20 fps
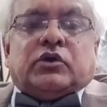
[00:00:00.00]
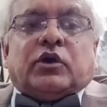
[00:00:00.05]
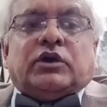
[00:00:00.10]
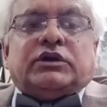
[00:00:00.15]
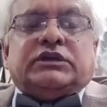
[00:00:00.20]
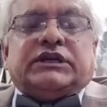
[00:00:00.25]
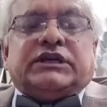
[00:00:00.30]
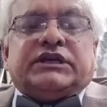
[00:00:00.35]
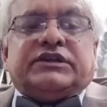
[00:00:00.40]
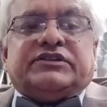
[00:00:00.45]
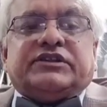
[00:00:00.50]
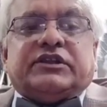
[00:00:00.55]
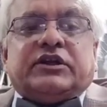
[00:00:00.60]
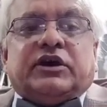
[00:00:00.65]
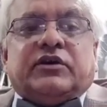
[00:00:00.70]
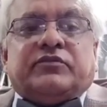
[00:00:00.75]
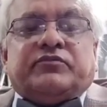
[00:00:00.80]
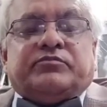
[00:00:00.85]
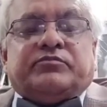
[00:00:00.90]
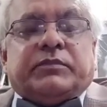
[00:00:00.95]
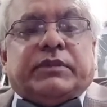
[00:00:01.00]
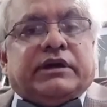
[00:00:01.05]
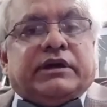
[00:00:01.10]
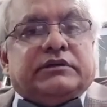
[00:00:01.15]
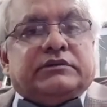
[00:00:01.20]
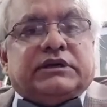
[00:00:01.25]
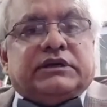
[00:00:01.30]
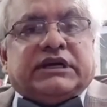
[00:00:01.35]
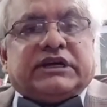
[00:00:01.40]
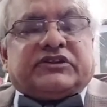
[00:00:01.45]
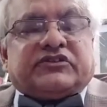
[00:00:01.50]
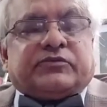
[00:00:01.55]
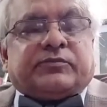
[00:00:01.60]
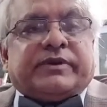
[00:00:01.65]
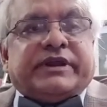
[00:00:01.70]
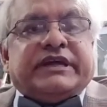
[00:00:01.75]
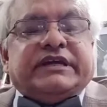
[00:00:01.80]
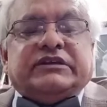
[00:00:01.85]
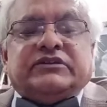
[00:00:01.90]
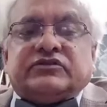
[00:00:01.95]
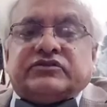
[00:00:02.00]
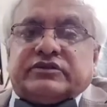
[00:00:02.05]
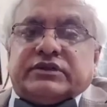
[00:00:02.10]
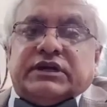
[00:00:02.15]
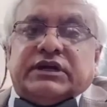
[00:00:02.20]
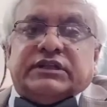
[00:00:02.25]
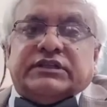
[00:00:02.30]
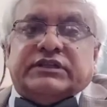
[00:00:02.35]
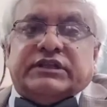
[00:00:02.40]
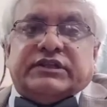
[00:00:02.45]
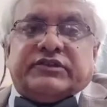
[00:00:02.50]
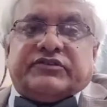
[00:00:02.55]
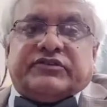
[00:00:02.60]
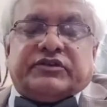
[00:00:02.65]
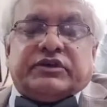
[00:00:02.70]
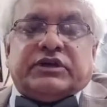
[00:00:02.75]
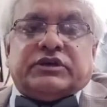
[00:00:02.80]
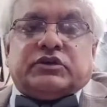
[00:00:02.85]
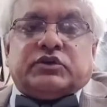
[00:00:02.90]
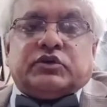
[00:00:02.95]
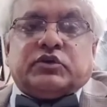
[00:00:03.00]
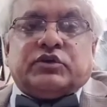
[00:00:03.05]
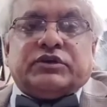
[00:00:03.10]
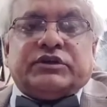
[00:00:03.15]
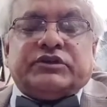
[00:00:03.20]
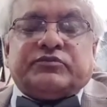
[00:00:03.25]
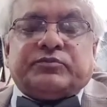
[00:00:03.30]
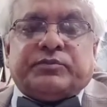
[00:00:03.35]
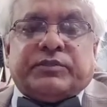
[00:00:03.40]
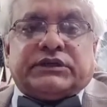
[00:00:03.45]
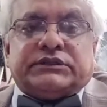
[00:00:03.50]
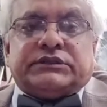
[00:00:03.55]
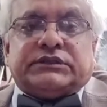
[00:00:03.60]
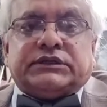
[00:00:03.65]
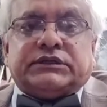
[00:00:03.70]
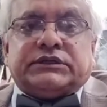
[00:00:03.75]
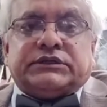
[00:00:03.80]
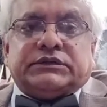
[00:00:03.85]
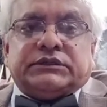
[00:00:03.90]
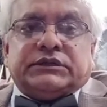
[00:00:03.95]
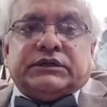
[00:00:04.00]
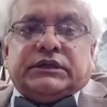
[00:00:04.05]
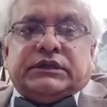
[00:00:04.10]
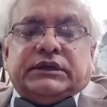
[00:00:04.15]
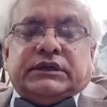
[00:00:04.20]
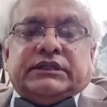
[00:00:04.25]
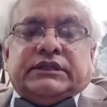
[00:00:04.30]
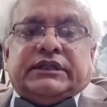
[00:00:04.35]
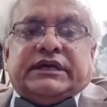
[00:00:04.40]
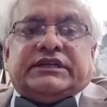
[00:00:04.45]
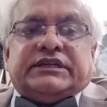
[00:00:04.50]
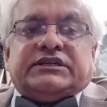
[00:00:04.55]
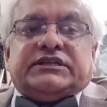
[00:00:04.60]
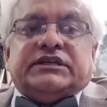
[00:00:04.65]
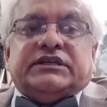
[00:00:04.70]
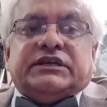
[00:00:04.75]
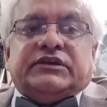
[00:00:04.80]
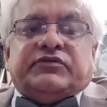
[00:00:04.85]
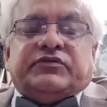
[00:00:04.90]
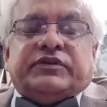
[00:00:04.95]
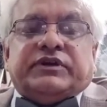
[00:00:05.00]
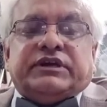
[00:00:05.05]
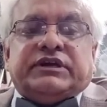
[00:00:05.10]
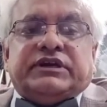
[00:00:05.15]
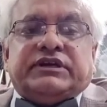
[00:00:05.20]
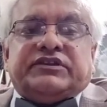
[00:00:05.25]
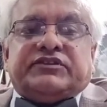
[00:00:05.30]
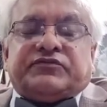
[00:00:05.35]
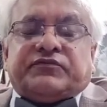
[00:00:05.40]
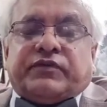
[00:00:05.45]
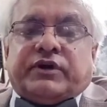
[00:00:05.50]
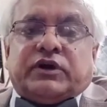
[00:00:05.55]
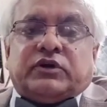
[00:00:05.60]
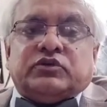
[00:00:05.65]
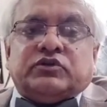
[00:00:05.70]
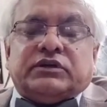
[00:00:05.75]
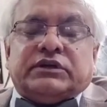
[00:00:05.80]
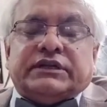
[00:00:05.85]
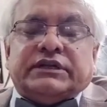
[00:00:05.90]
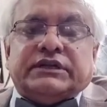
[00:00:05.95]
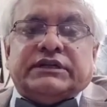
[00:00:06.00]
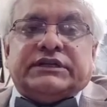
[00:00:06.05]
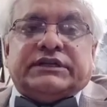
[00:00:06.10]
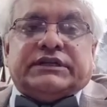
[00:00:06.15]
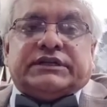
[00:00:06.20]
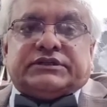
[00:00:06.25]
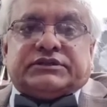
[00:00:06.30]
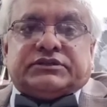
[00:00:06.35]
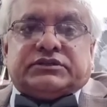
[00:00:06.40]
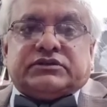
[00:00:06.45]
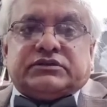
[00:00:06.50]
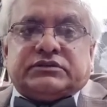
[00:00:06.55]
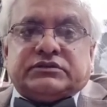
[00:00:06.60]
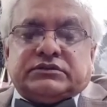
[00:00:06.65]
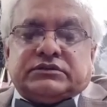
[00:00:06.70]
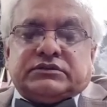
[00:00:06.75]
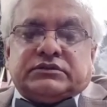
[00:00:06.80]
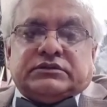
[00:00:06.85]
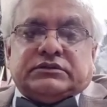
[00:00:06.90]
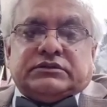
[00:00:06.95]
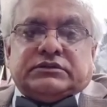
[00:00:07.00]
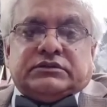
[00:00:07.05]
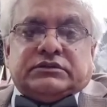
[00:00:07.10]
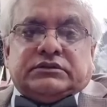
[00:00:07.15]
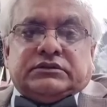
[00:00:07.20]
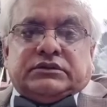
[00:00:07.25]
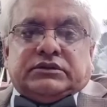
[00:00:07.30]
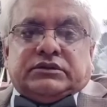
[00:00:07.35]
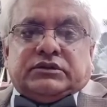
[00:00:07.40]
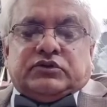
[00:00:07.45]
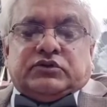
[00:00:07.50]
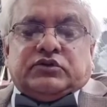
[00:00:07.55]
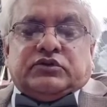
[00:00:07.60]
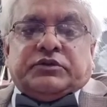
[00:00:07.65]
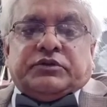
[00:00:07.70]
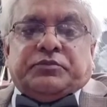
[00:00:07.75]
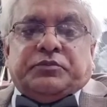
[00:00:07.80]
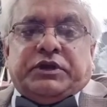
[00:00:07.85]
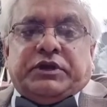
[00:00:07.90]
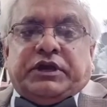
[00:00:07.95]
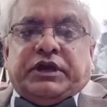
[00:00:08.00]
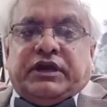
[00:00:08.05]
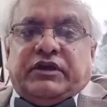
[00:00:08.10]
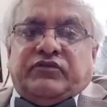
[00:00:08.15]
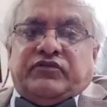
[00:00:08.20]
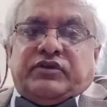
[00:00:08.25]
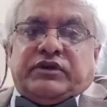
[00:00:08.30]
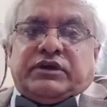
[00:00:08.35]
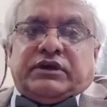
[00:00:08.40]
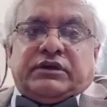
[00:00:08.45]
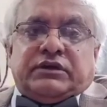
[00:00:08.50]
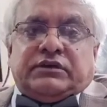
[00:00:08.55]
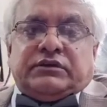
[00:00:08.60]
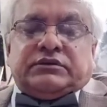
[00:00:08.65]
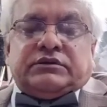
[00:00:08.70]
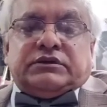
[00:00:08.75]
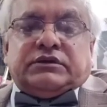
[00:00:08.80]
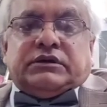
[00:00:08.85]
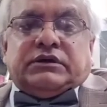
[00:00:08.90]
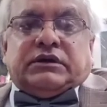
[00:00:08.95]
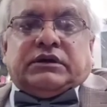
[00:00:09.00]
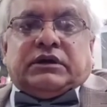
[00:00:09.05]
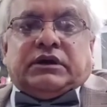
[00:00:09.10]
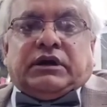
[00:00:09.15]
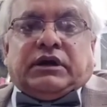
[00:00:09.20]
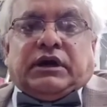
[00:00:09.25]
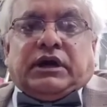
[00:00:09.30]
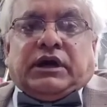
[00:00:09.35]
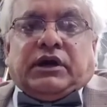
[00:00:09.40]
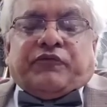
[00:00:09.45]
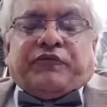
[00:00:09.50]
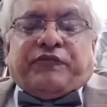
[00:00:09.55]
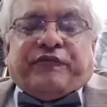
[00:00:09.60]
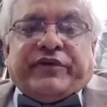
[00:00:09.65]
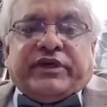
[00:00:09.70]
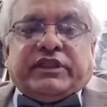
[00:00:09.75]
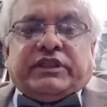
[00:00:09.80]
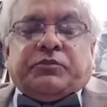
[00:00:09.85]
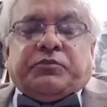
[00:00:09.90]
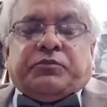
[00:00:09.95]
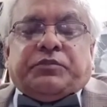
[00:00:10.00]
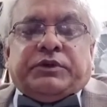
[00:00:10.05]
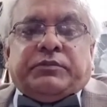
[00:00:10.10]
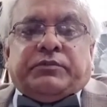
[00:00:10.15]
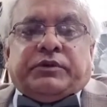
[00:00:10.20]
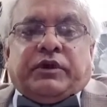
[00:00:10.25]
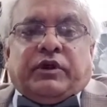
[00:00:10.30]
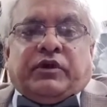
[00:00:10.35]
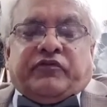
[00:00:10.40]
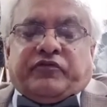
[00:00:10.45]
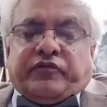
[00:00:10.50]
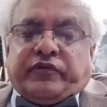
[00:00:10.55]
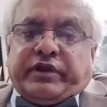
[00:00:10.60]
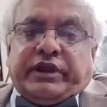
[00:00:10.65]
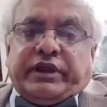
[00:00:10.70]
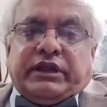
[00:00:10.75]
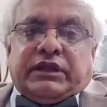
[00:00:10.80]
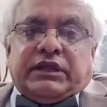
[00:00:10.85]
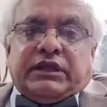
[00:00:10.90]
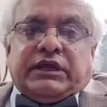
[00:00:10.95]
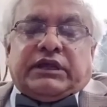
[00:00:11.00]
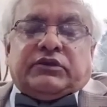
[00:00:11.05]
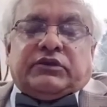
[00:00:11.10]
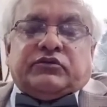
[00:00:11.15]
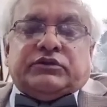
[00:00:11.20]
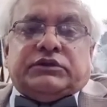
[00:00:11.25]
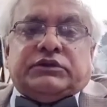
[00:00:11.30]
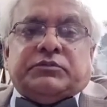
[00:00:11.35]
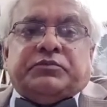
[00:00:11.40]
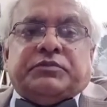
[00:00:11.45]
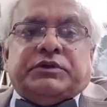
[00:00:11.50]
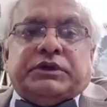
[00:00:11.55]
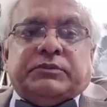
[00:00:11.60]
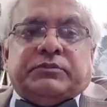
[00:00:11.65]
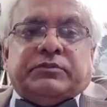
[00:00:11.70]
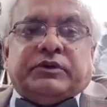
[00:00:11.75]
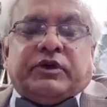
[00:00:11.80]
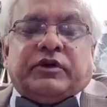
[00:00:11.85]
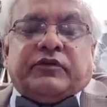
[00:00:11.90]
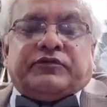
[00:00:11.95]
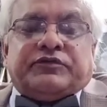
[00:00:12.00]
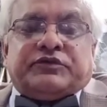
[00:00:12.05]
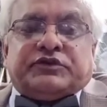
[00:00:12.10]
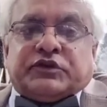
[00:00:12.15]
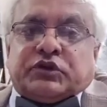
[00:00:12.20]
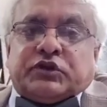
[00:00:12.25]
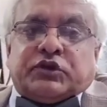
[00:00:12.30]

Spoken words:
Ronnie Haslop explains this to his mother, that if he is found lenient to the behavior with the people of India, with the people of